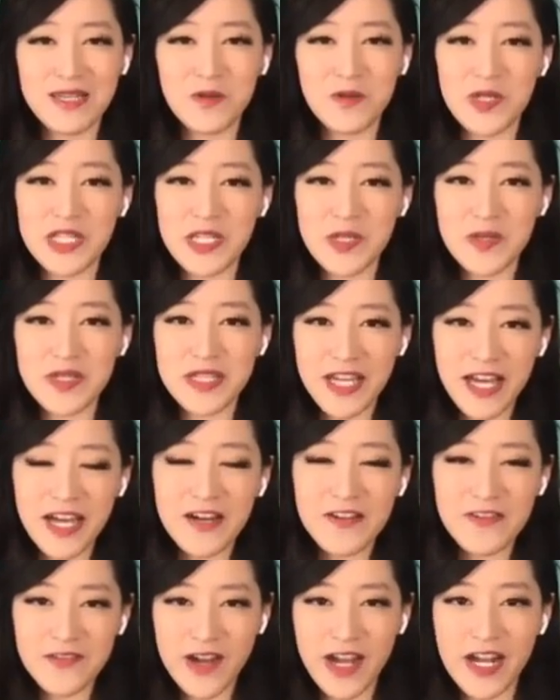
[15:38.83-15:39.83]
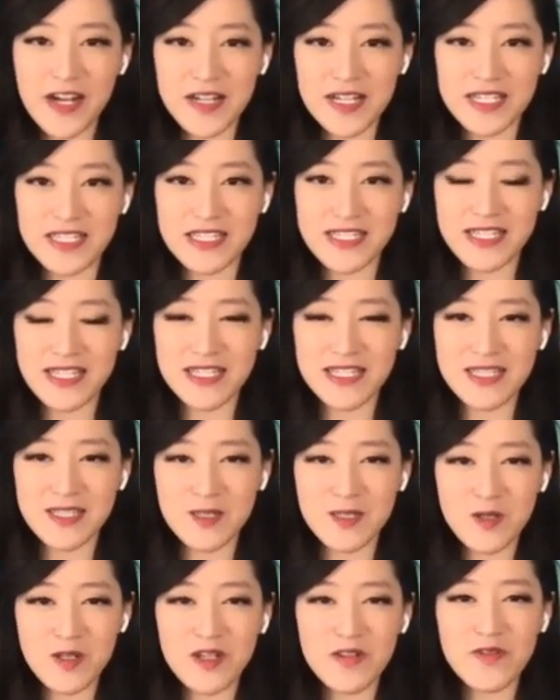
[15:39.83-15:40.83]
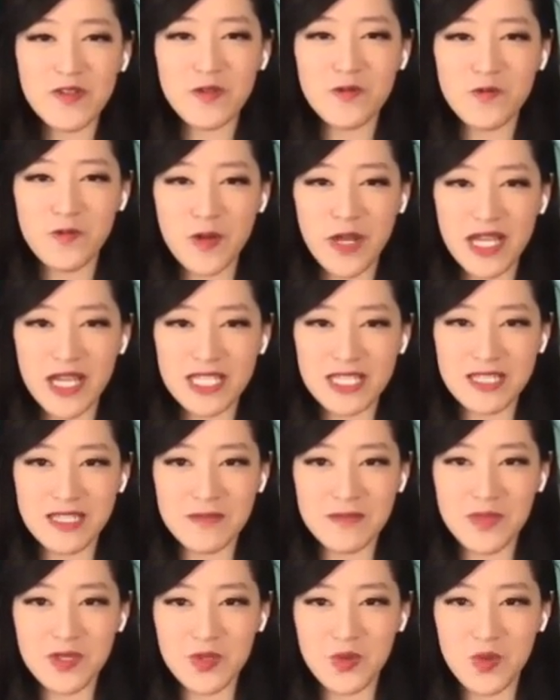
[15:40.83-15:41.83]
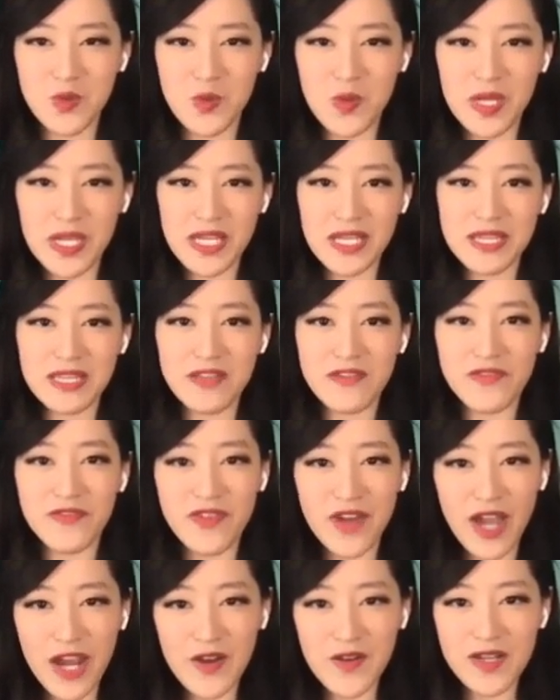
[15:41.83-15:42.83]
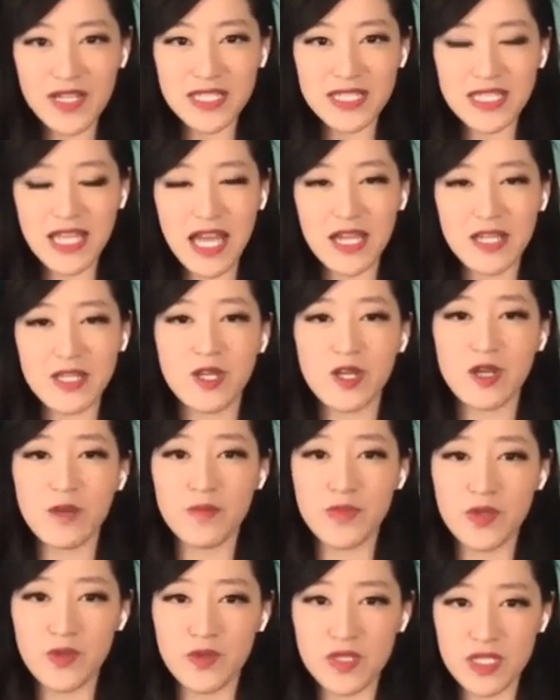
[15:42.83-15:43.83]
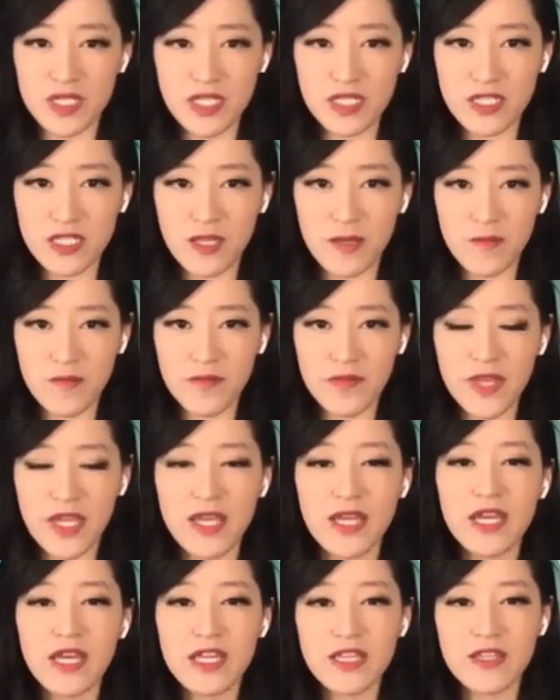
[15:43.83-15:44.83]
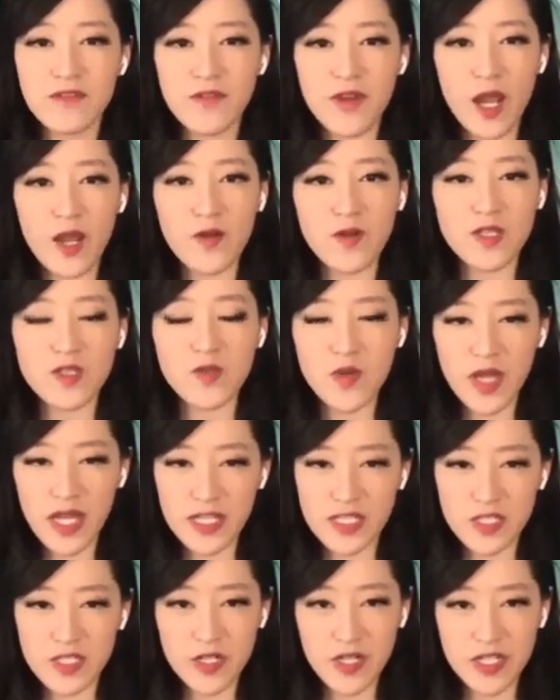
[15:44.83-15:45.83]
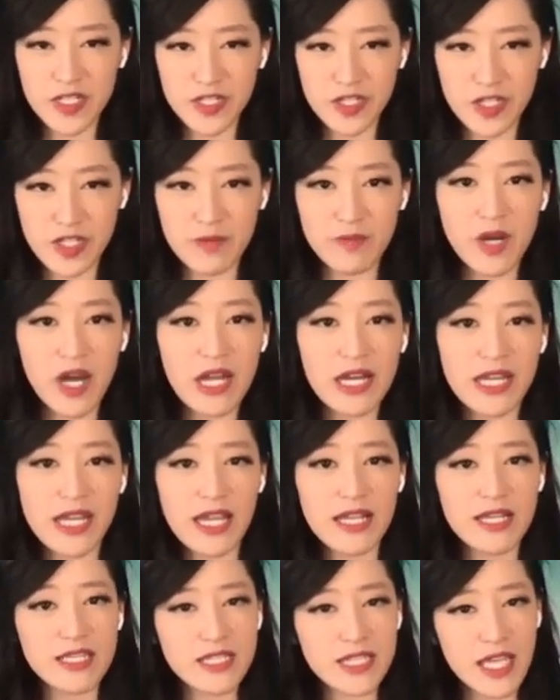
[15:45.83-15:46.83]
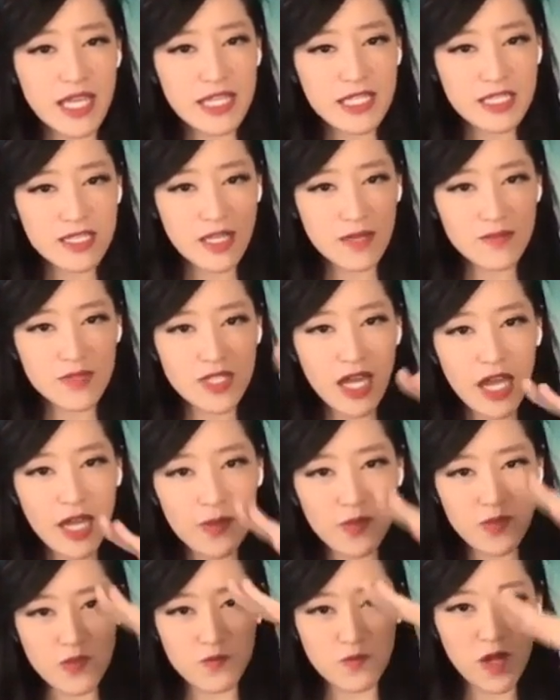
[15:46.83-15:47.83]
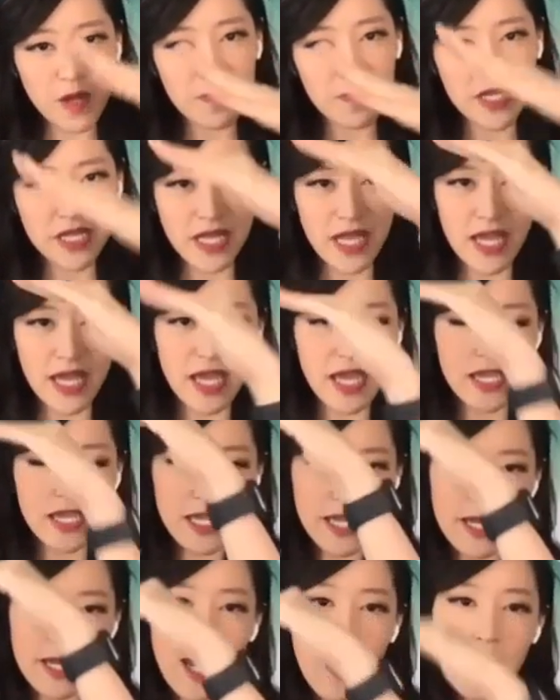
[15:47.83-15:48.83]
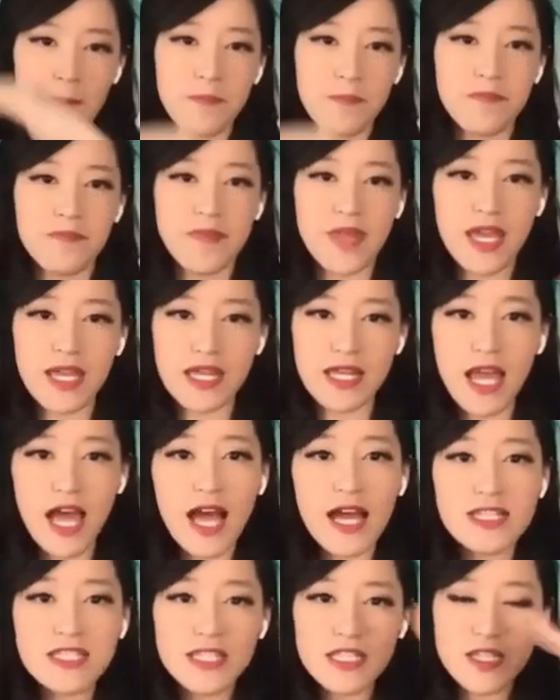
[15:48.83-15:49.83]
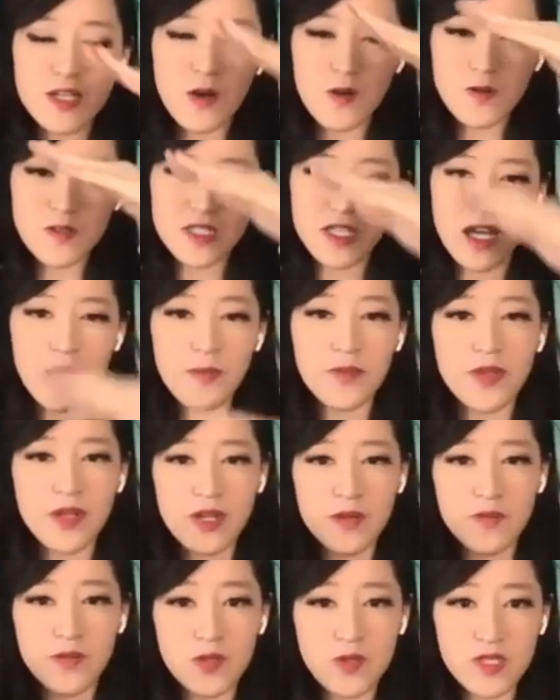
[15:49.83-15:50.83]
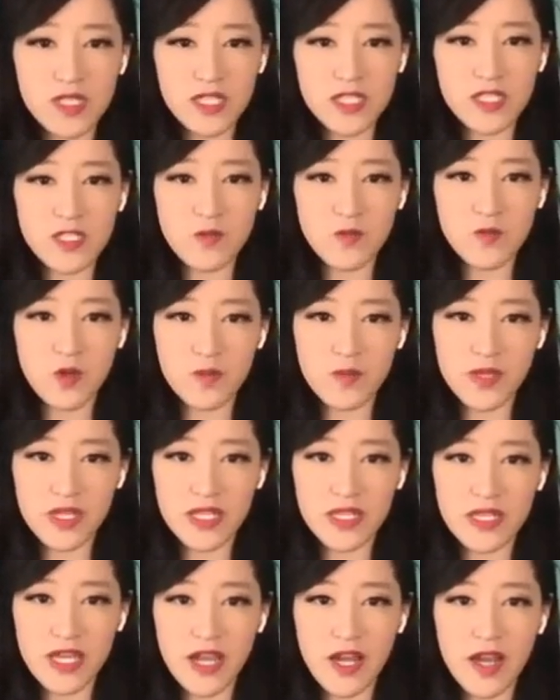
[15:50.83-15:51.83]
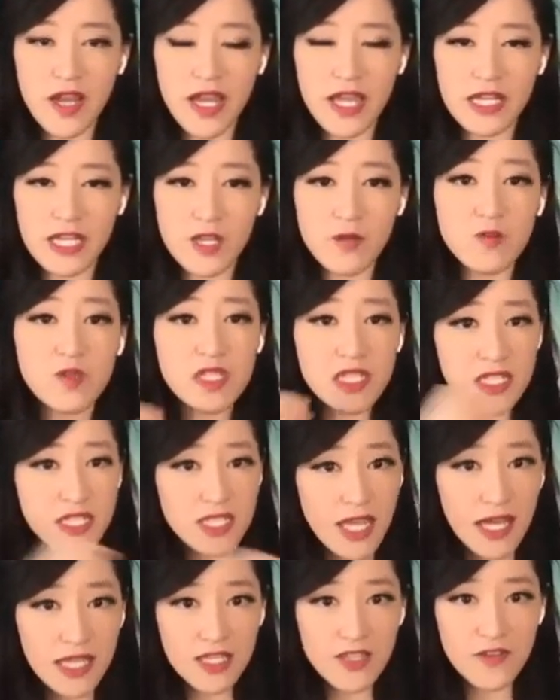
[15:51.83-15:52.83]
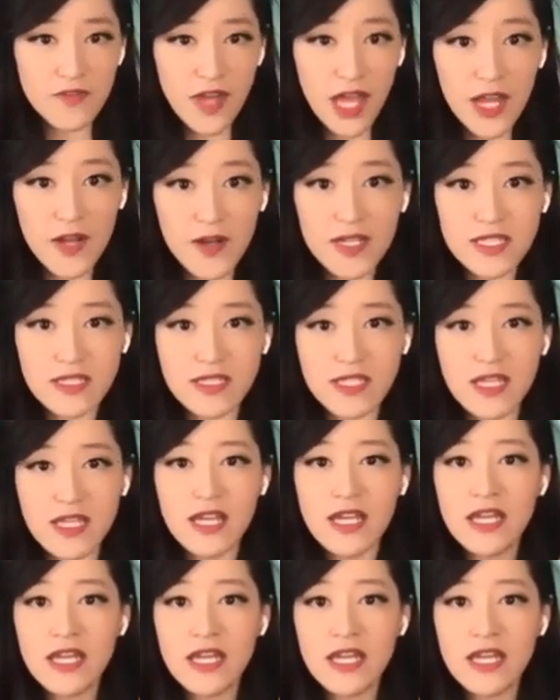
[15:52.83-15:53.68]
When you get a virus, it's a sort of a race between the virus and your immune system. The virus will enter into your body and it takes some time to replicate and get up. And as it goes up, your immune system will be there and it will detect the virus,